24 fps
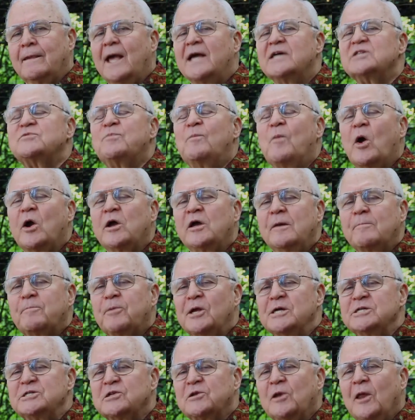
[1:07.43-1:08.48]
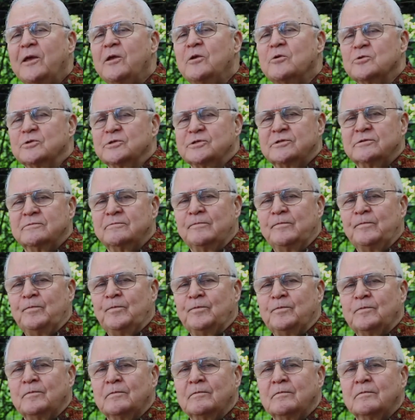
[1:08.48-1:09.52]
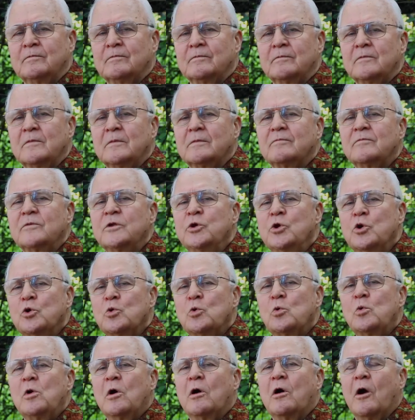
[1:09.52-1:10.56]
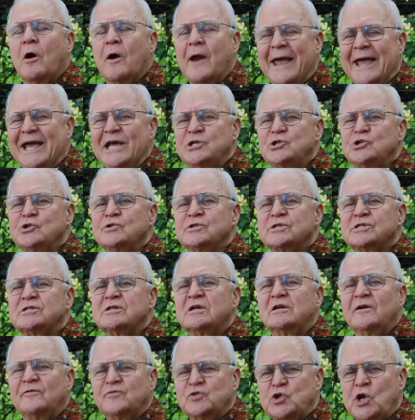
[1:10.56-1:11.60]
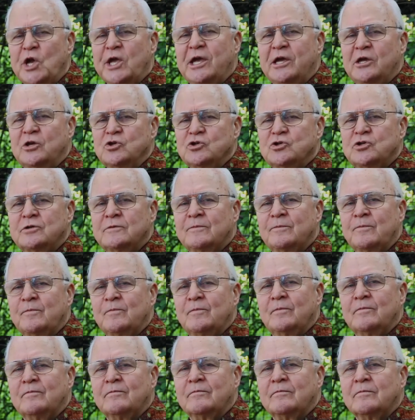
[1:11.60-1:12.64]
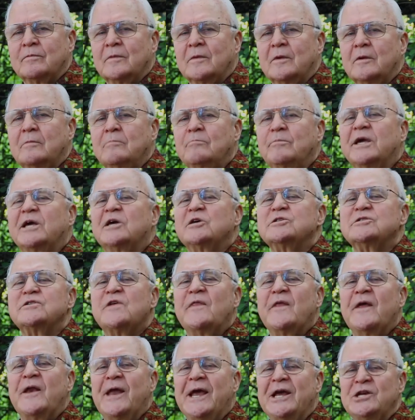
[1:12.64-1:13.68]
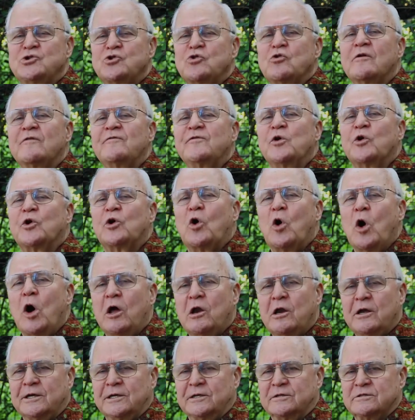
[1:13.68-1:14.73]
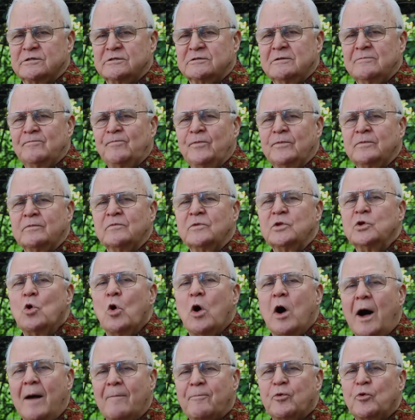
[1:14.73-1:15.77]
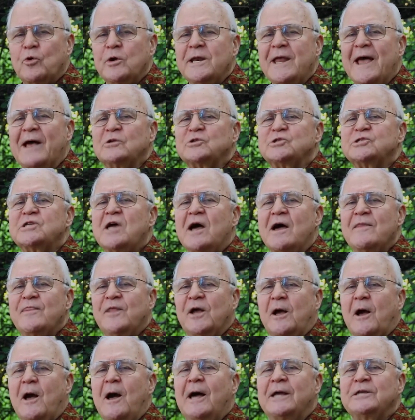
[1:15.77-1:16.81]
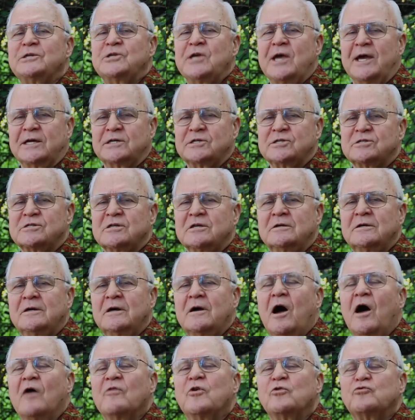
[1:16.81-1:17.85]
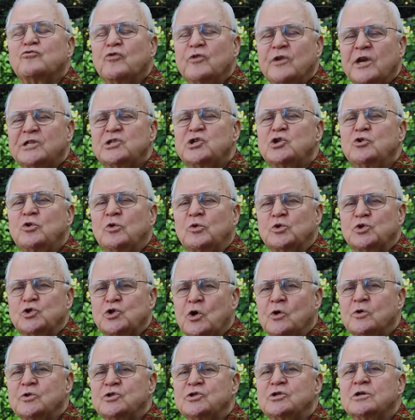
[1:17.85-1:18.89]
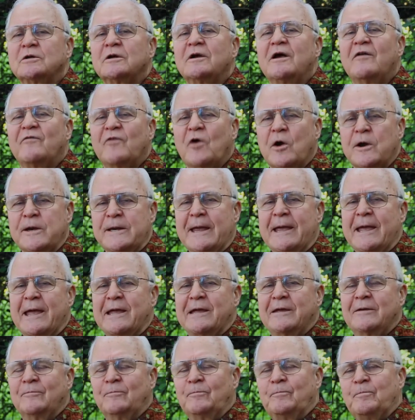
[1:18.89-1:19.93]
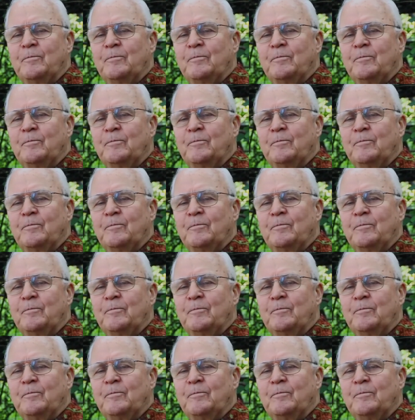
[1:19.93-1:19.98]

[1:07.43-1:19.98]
As marketplace leaders, you are agents of change. Because of the nature of your callings, you operate outside the context of the traditional church of our day.